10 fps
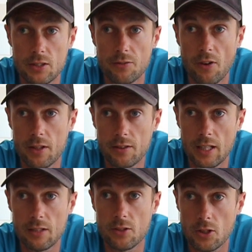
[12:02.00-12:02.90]
to find
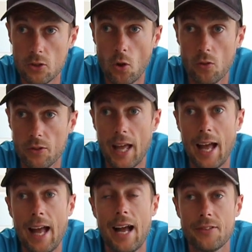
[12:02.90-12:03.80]
things that are not
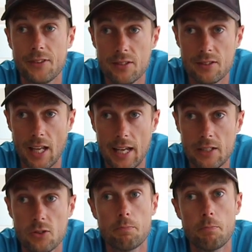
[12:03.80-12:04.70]
there at this
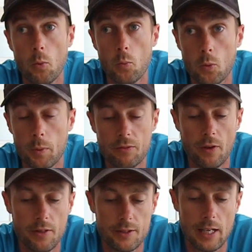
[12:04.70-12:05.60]
stage but will be
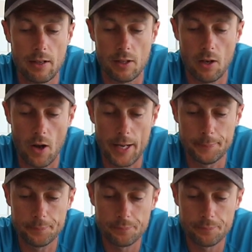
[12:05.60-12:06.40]
further down the line.